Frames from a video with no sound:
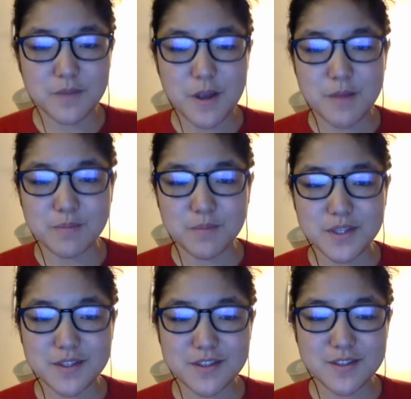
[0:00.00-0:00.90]
I'm
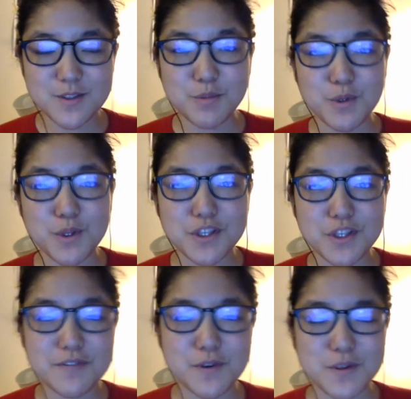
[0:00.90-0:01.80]
super
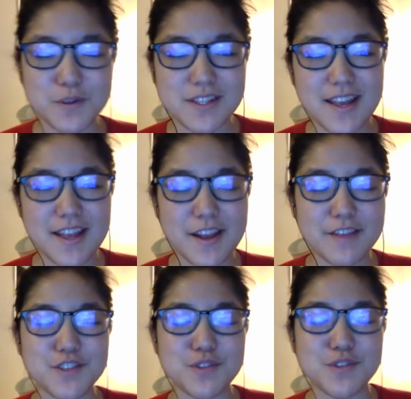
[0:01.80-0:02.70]
looking forward to that. And I've
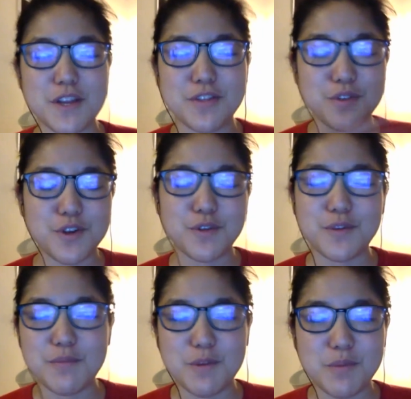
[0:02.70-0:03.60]
just read through your
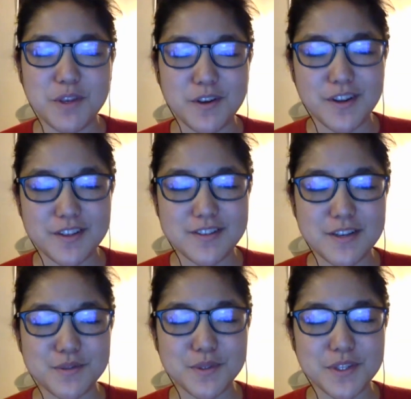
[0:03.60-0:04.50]
README PR, and it
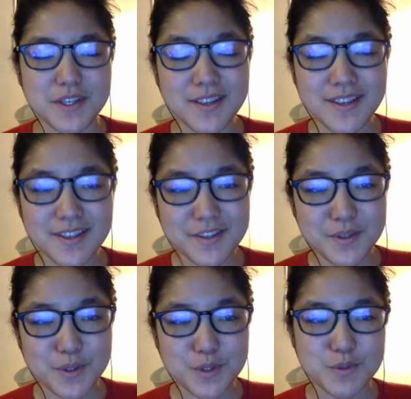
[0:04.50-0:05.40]
sounds really
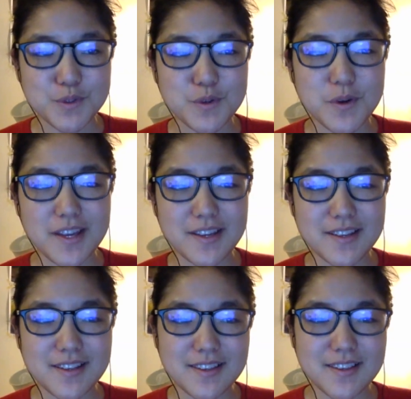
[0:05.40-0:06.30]
useful. So I'm
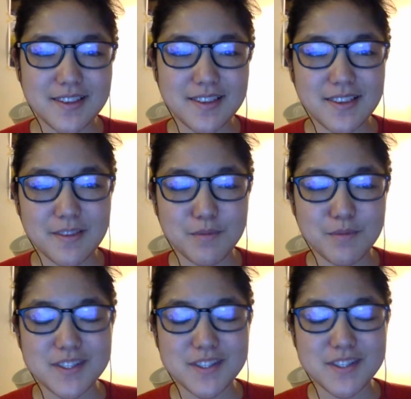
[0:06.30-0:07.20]

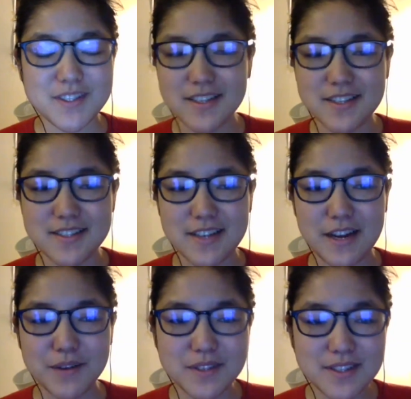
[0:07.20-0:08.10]
excited to test it
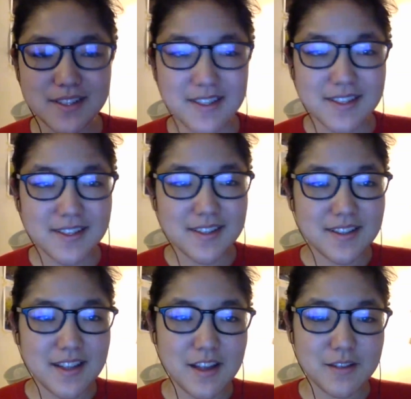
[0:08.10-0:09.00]
out.
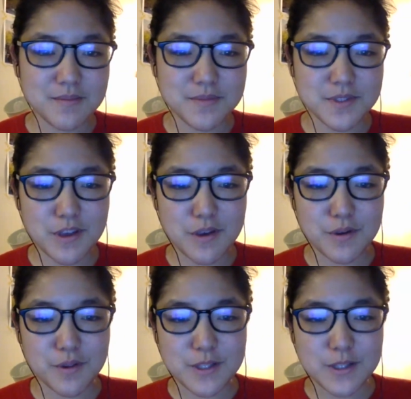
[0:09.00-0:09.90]

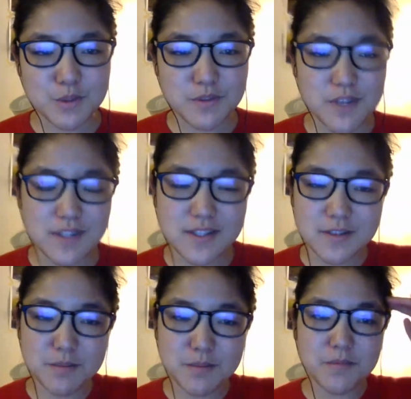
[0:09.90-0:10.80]
So let's move on to
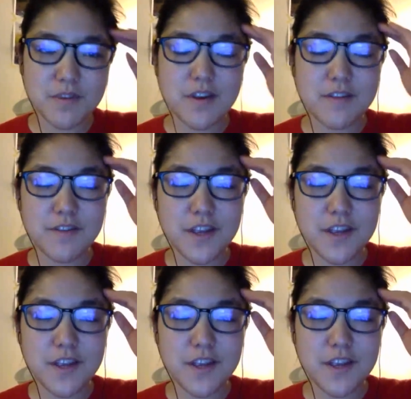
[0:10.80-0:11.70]
some
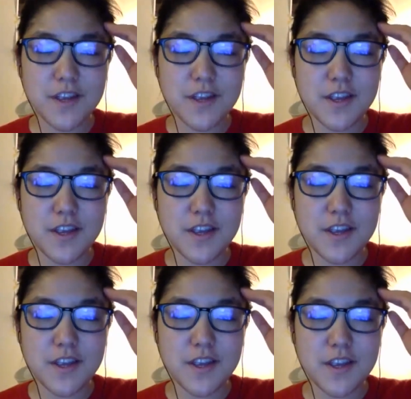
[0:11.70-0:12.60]
FAQs that we've
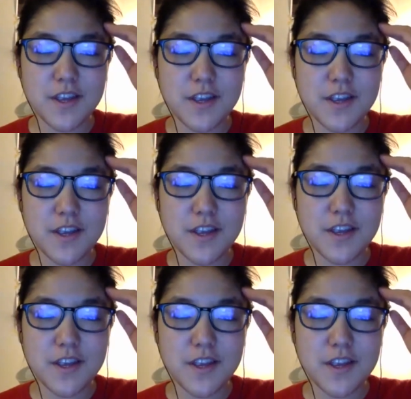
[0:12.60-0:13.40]
been having.